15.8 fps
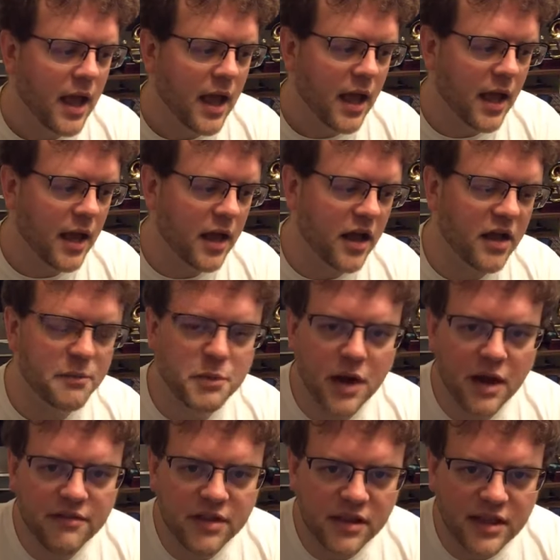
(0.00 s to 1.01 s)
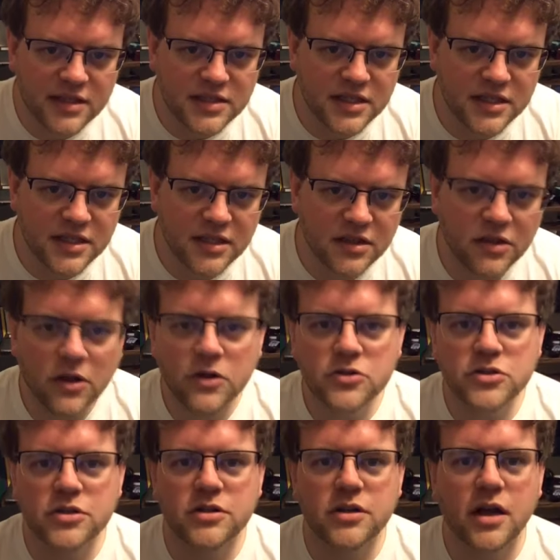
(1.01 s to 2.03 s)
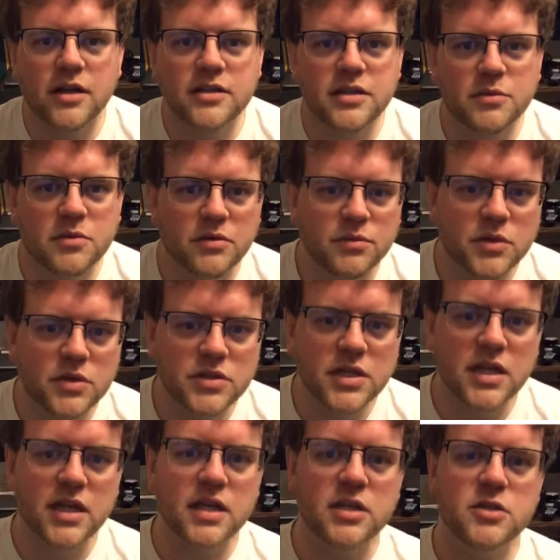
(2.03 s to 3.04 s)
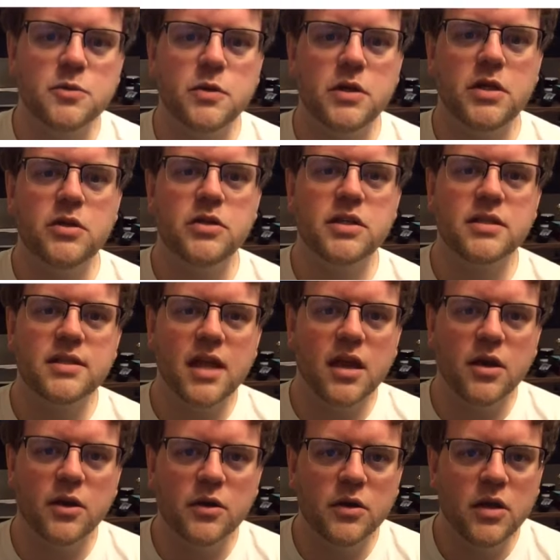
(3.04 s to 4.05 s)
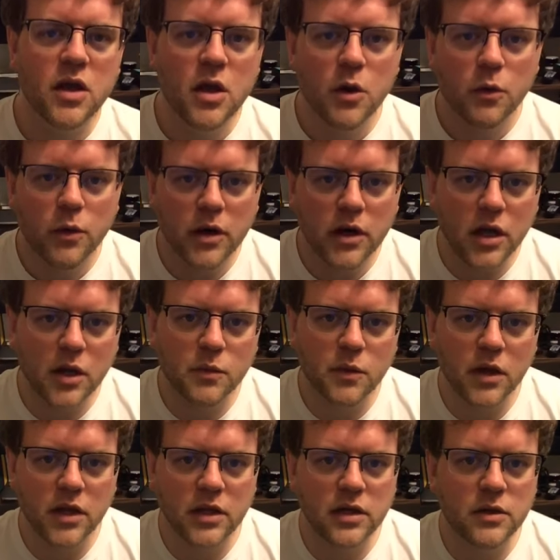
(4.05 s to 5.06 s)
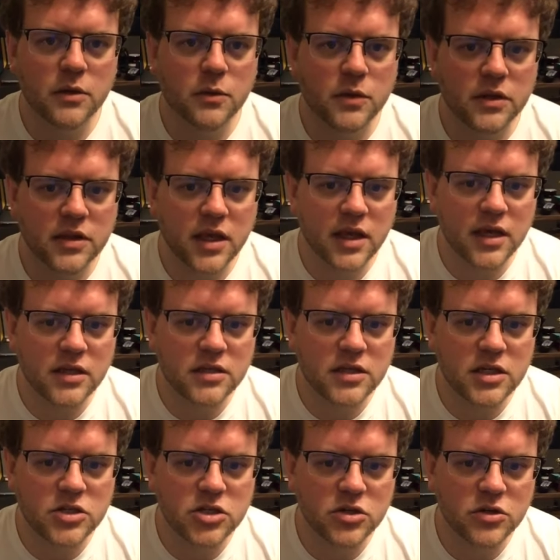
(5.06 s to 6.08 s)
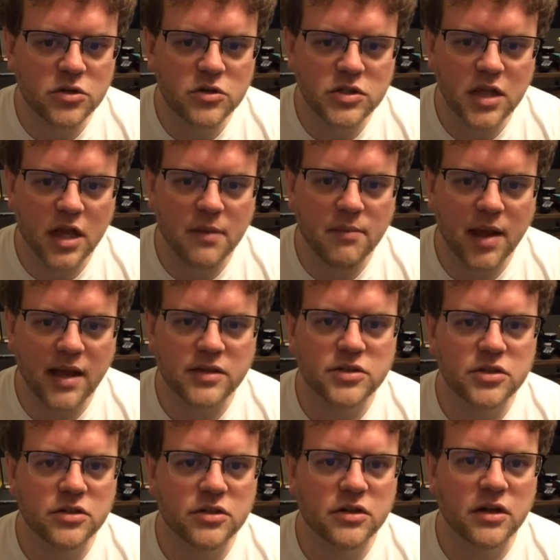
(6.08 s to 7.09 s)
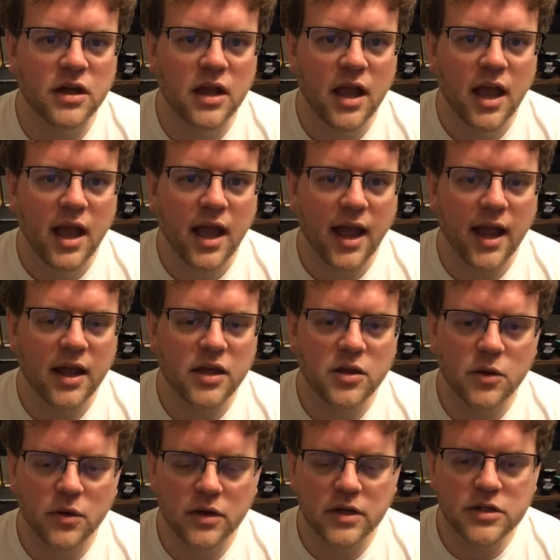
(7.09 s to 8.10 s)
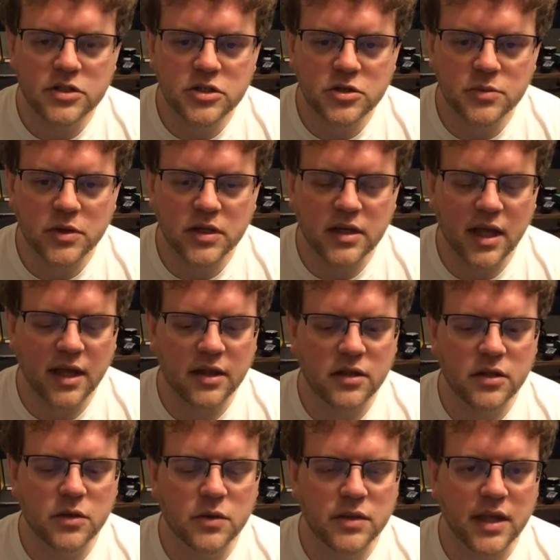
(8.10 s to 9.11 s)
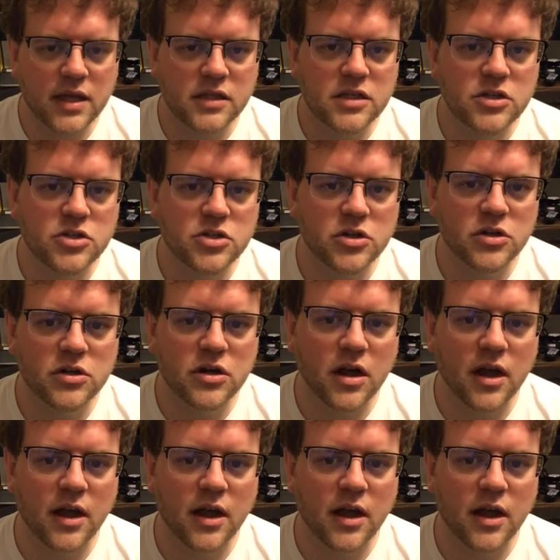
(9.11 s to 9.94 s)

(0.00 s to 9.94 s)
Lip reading: A private lesson in the larger concept of music is when you sit down one-on-one with a teacher who's a master at your instrument, and you and that teacher